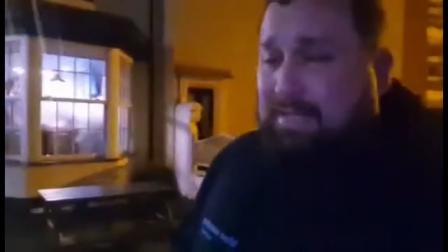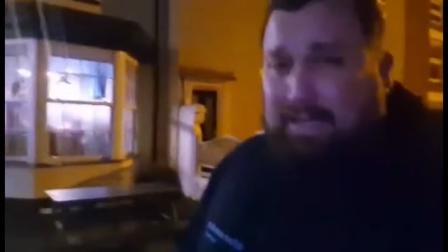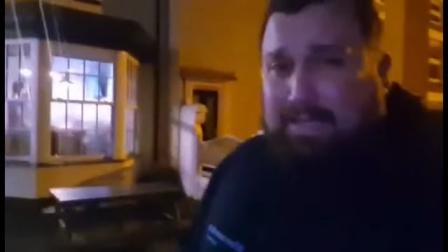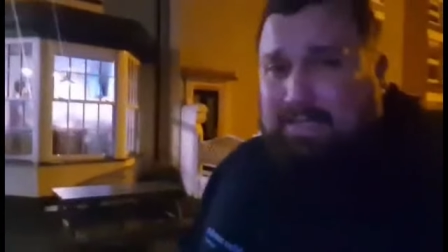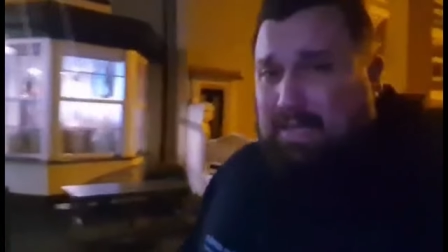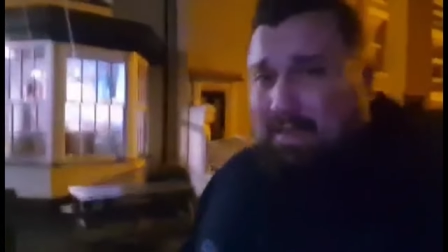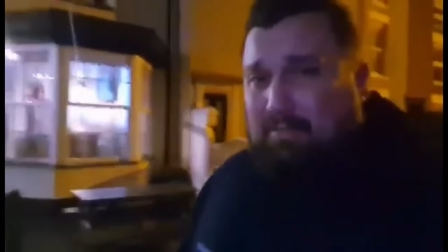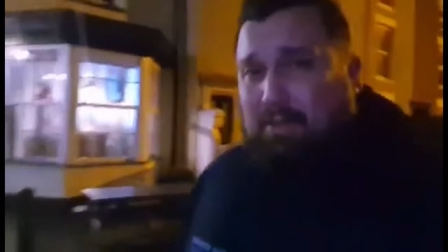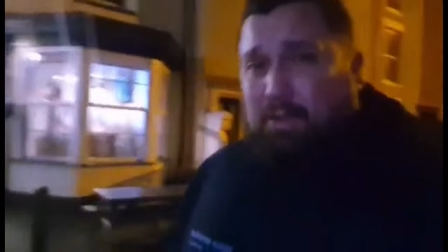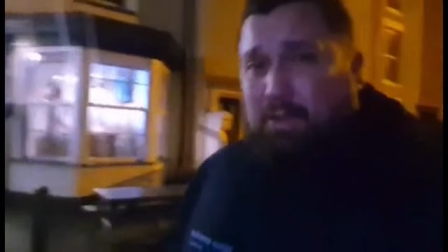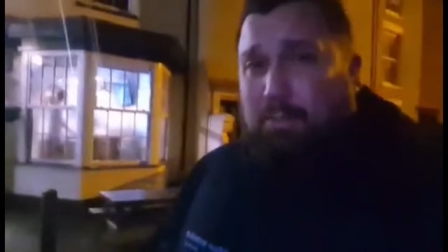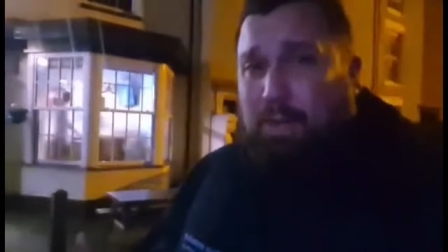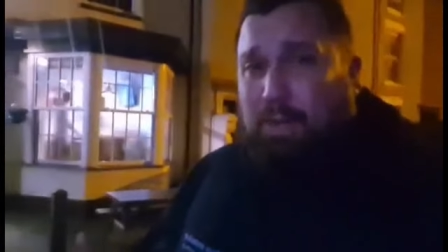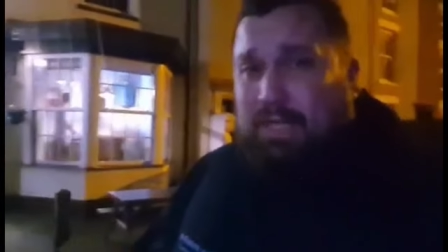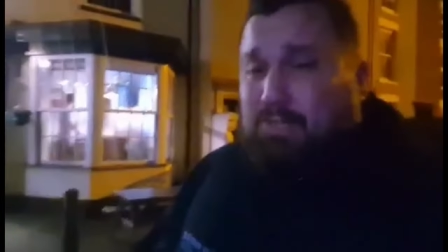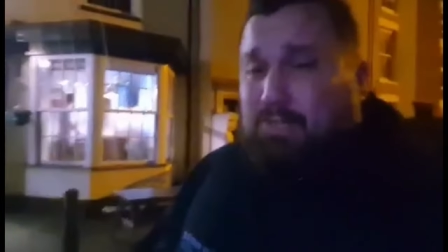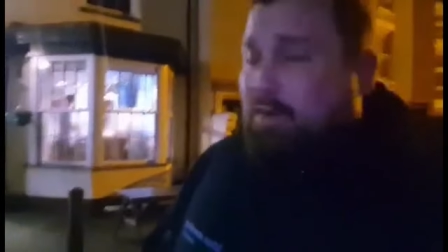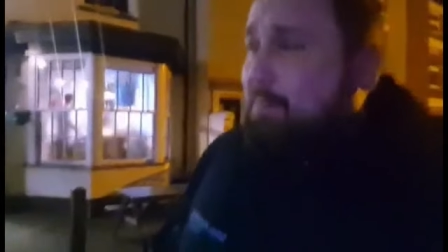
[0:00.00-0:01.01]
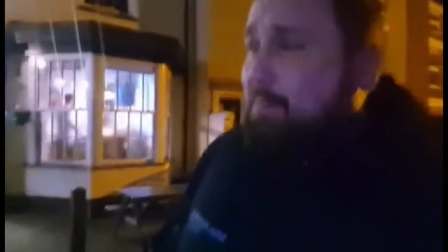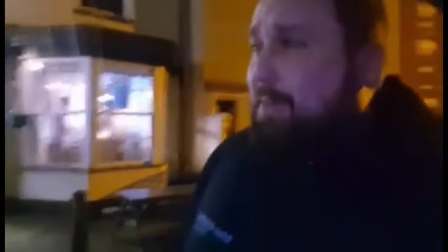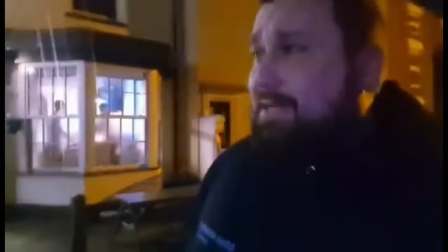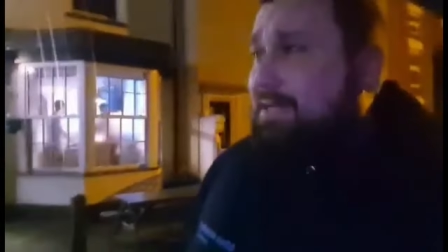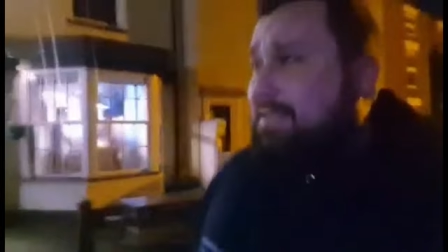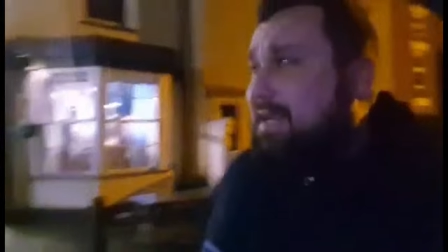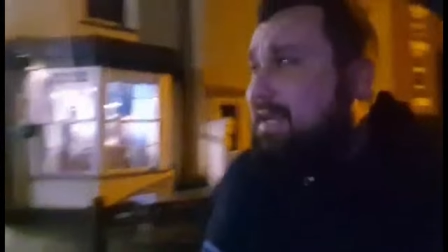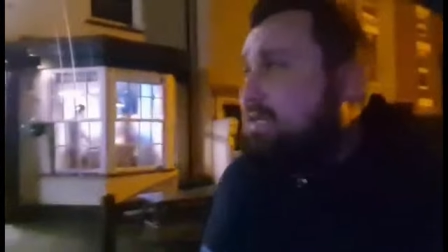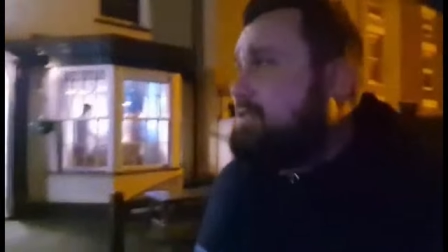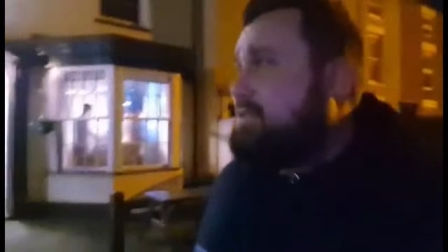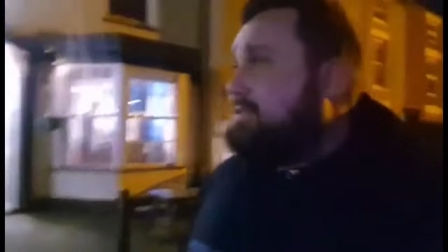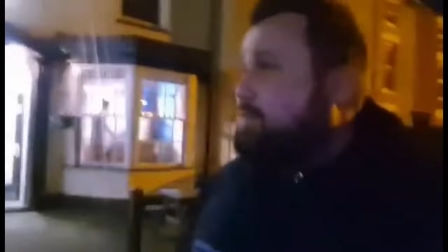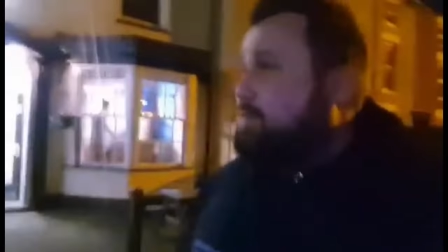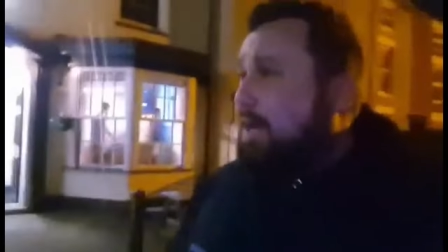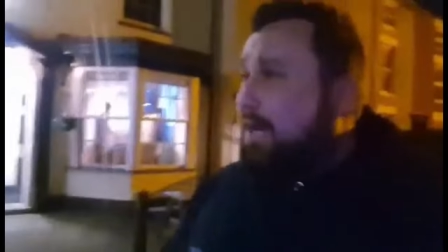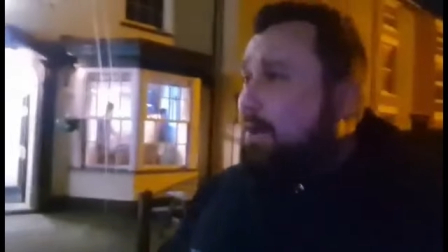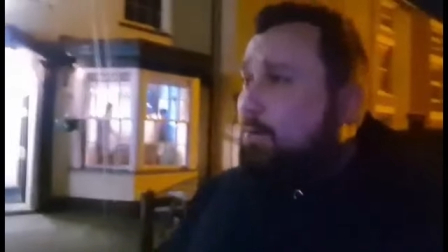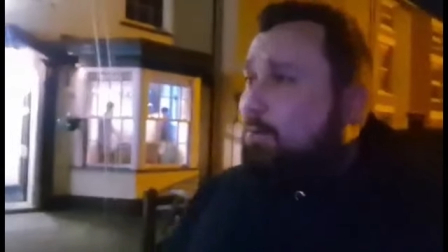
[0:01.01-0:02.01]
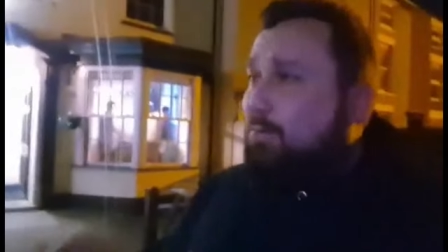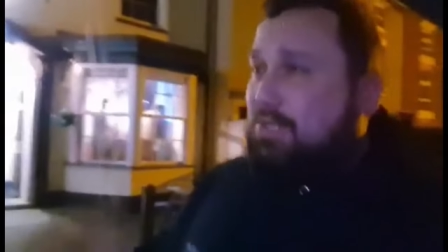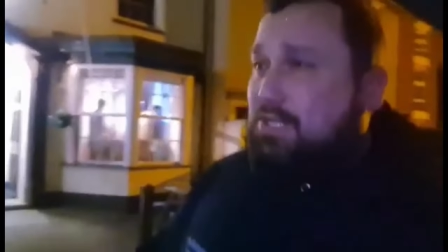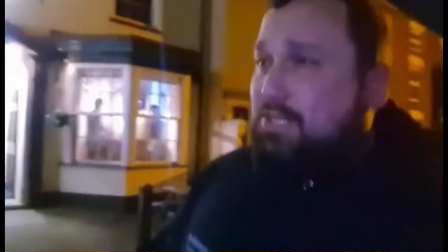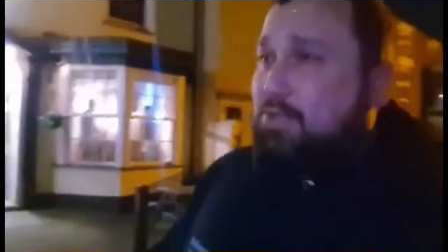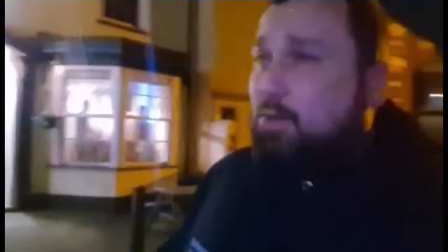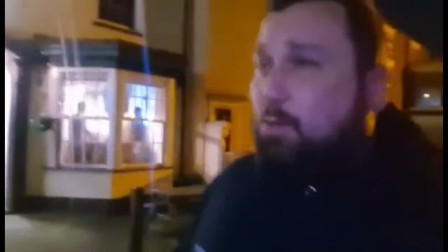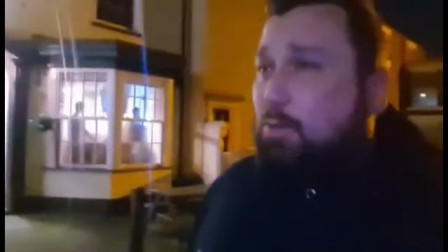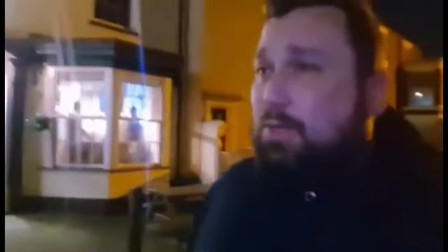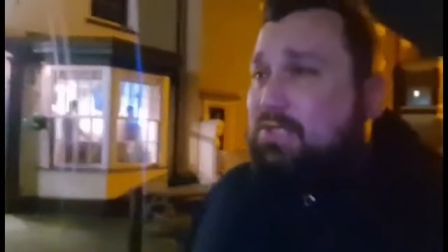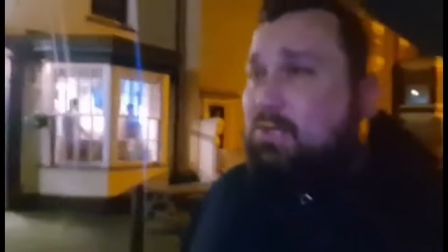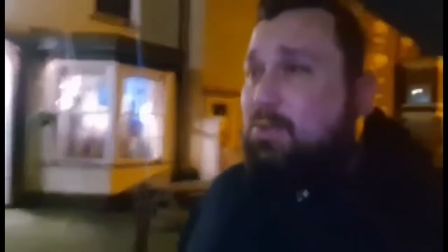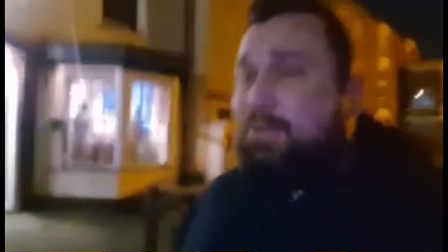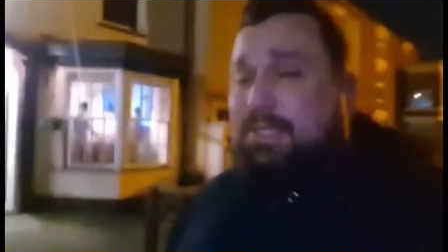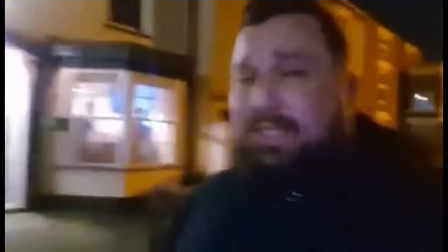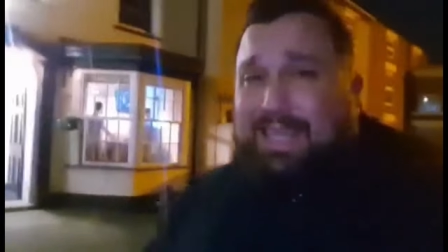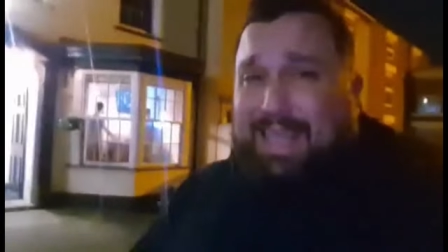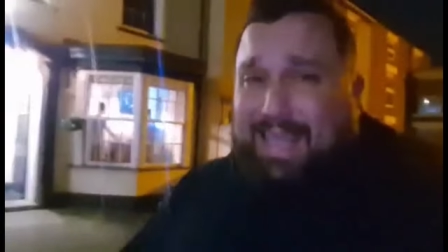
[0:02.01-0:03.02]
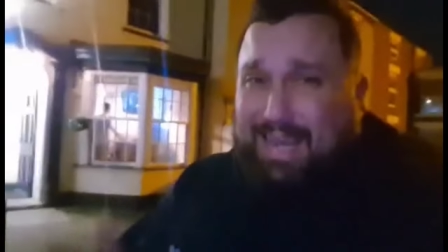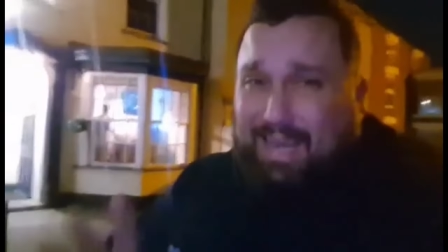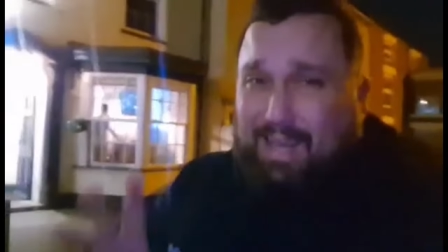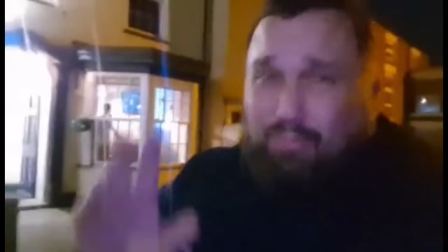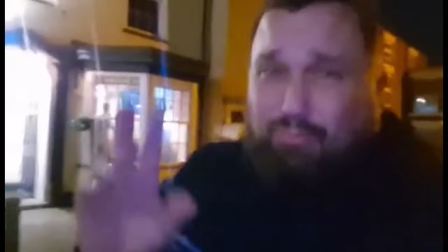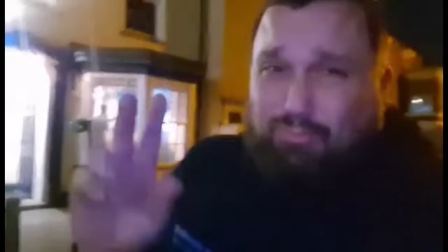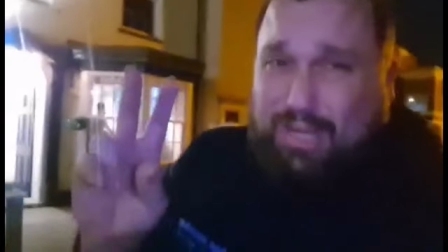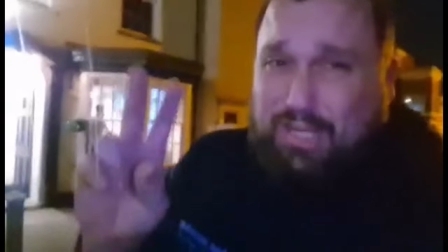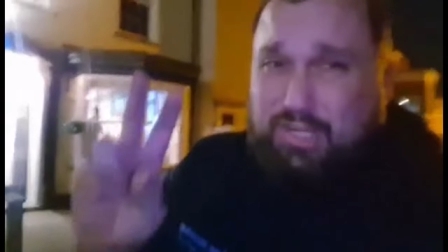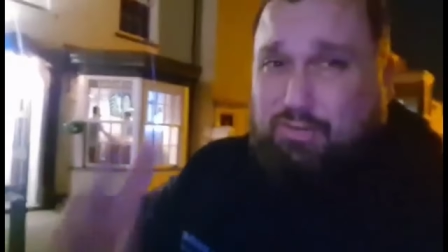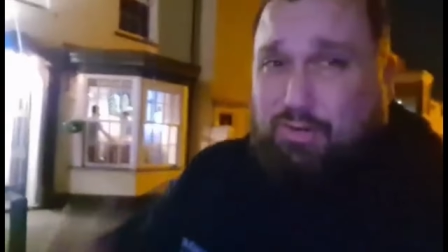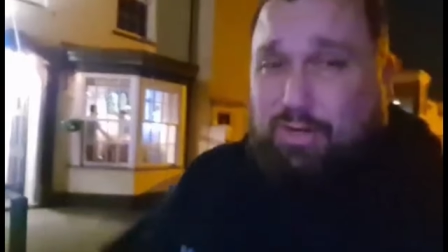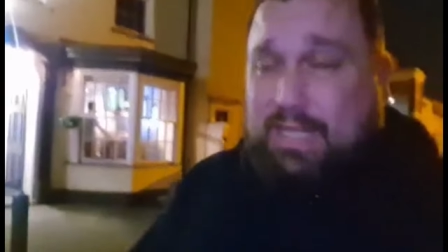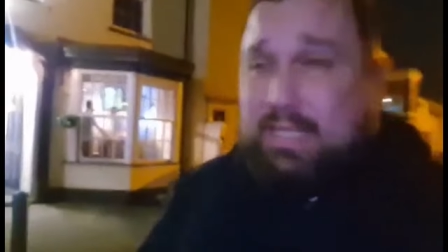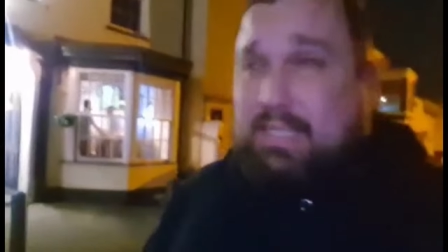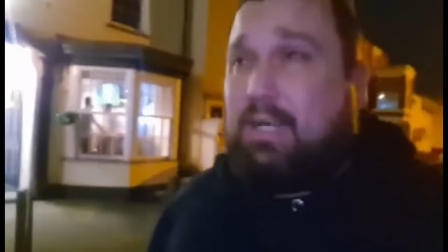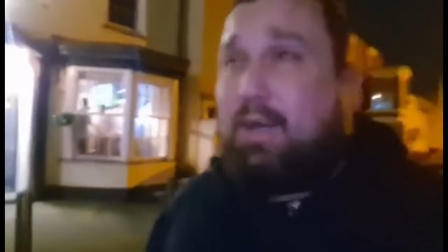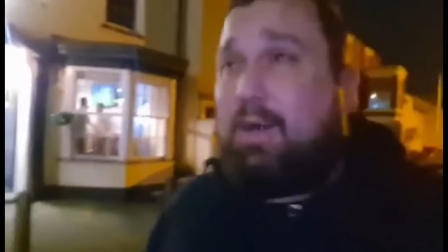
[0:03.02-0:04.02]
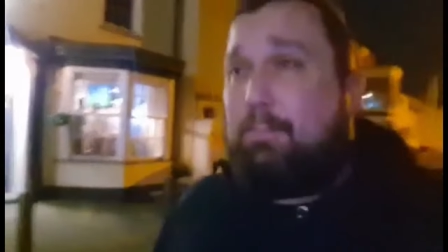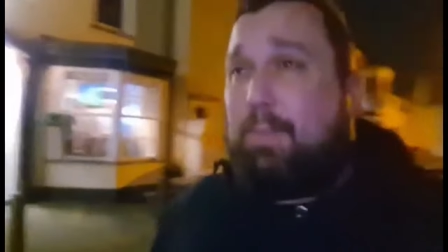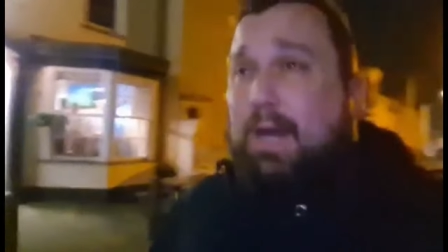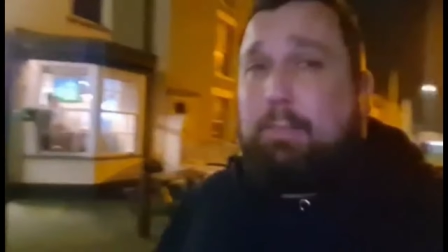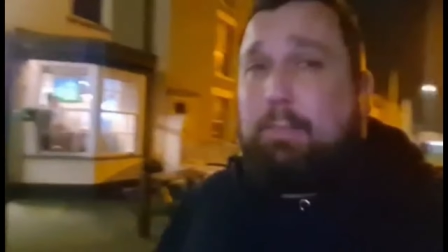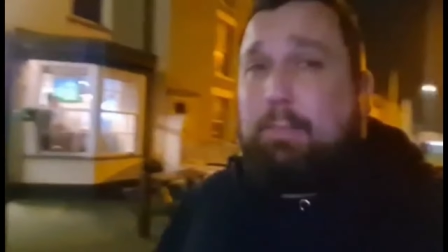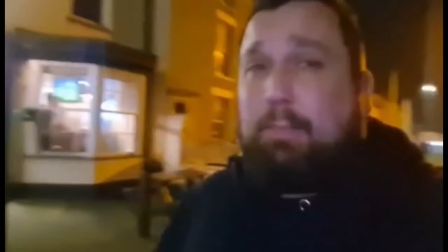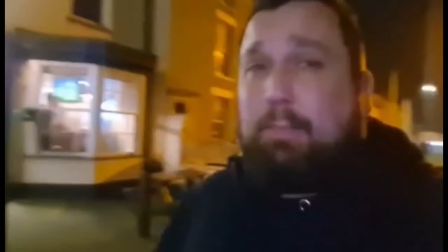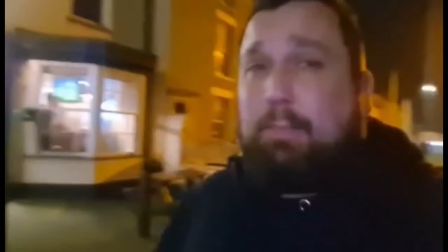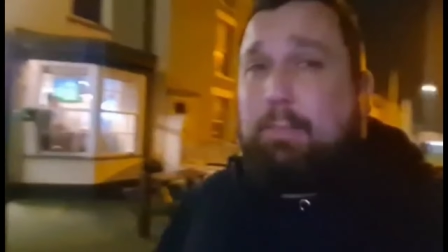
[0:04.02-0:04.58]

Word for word: It's a lovely looking place, great beer selection as well, which is always good to see in a restauranty type pub.